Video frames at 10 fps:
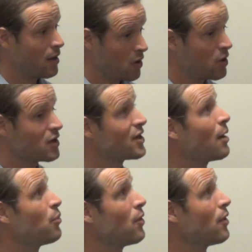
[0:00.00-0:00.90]
good
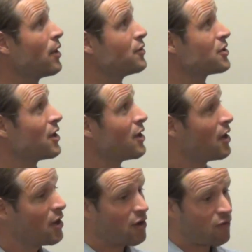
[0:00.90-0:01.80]
example, there's a
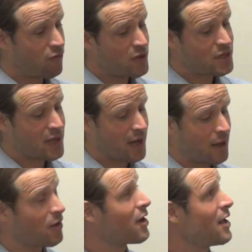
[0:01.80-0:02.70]

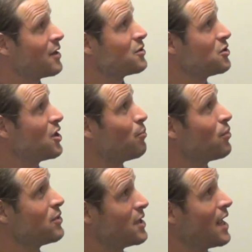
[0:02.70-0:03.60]
Freescale Kinetis
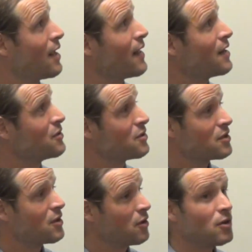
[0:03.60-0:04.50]
chip today that is
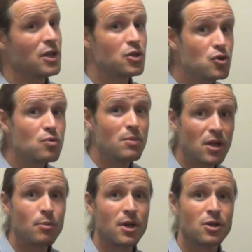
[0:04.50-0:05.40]
literally 2
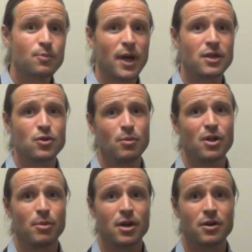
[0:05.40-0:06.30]
millimeters by 2
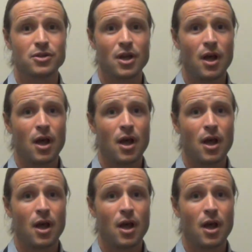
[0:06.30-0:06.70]
millimeters